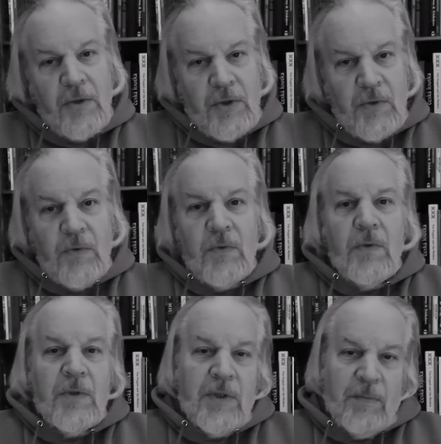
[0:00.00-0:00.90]

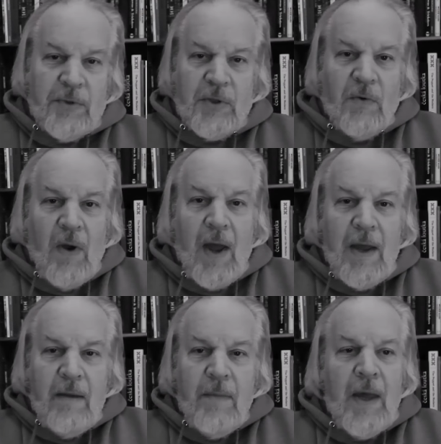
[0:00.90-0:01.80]
do
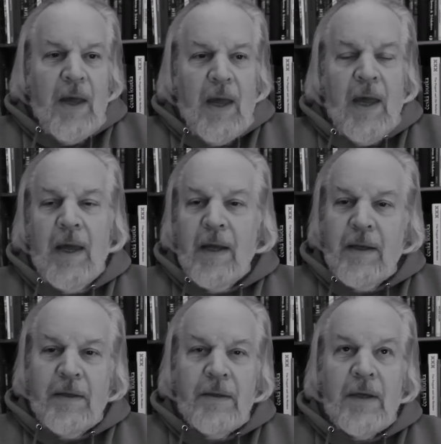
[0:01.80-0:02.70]
subscribe
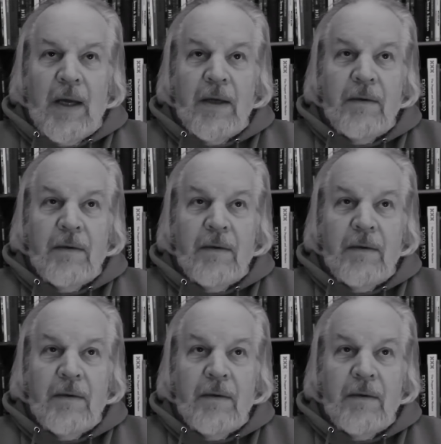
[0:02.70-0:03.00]
and